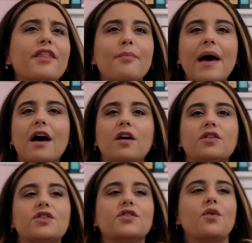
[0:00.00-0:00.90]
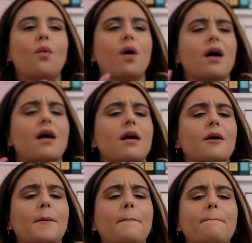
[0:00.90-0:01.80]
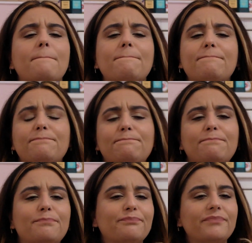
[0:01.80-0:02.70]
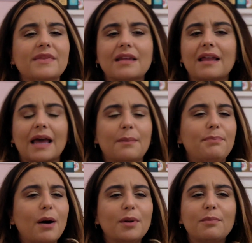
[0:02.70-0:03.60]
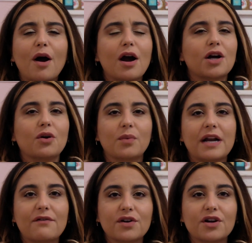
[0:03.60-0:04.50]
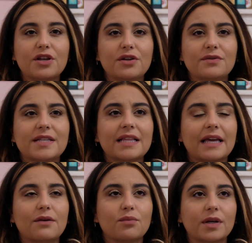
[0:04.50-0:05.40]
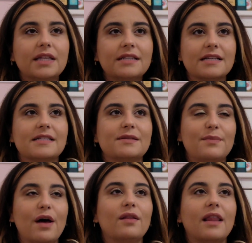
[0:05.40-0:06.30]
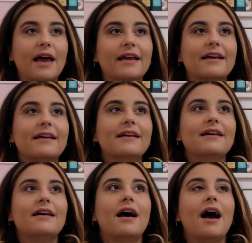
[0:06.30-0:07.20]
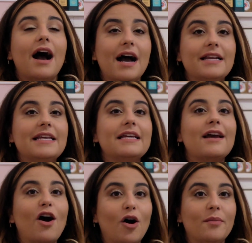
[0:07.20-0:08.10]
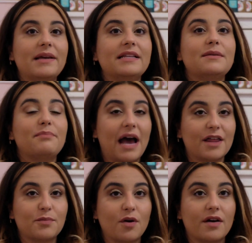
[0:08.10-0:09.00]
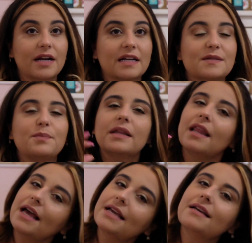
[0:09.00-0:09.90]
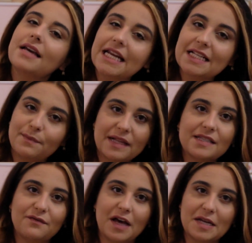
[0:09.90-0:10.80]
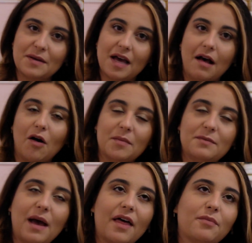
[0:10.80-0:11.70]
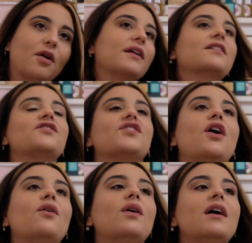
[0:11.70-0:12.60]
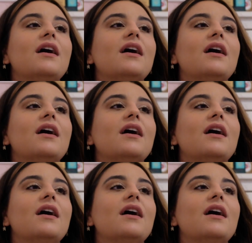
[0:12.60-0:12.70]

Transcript: melt or like bubble bar or whatever you're using. Like it really does smell like honey almond bath products, but like an expensive honey almond bath product. So